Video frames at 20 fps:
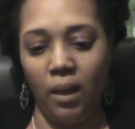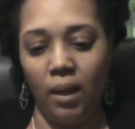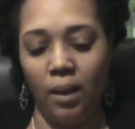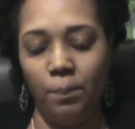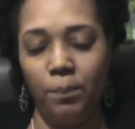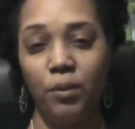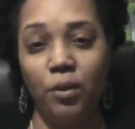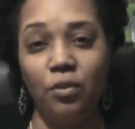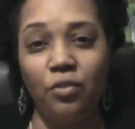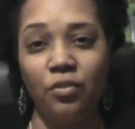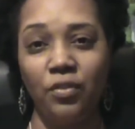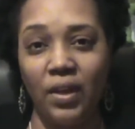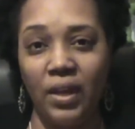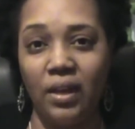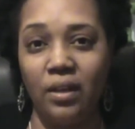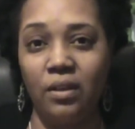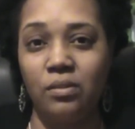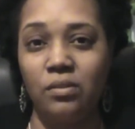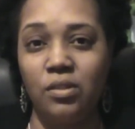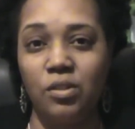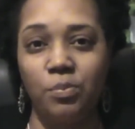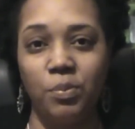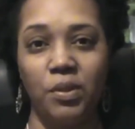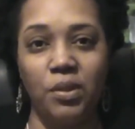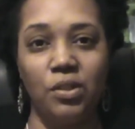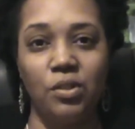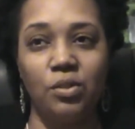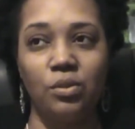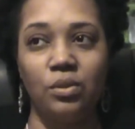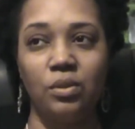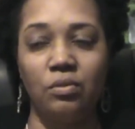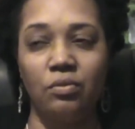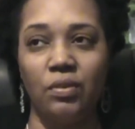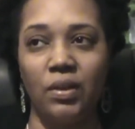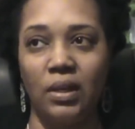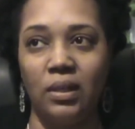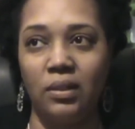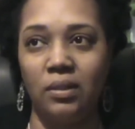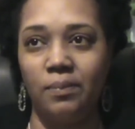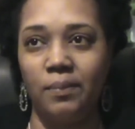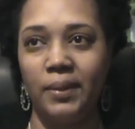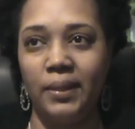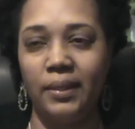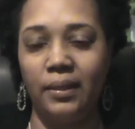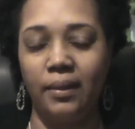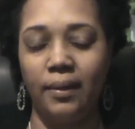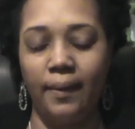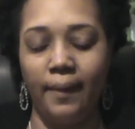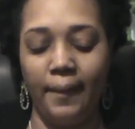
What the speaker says: A profound spiritual development.